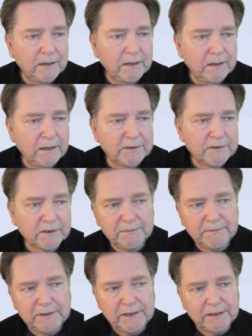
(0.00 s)
It talks
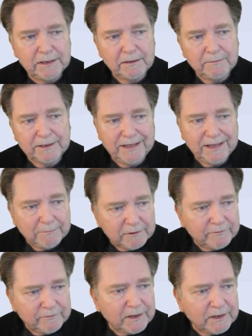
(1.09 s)
about economic
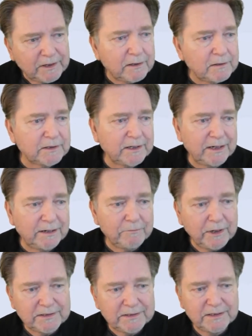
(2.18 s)
amplifiers. Again, it
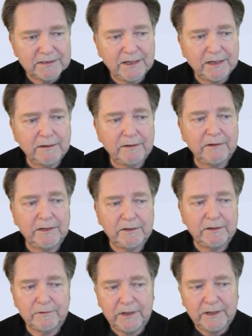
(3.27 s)
breaks this down into
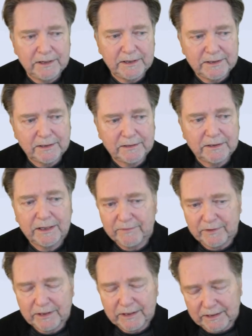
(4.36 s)
great detail, not
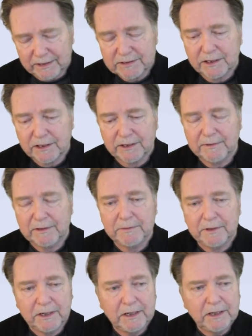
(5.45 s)
in this document,
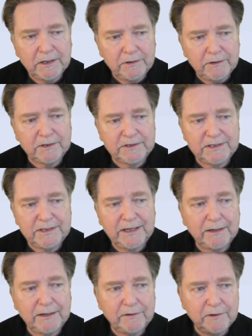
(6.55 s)
but you can see
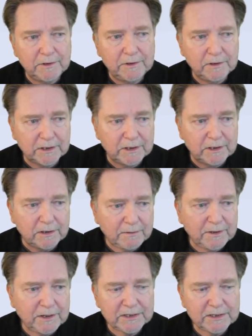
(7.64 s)
how you would look at all the
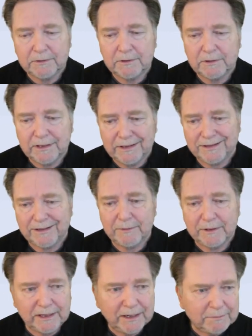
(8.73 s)
possible
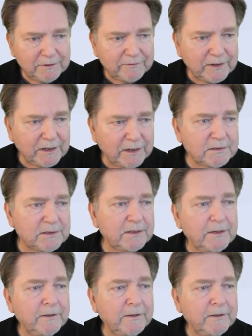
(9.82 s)
economic amplifiers.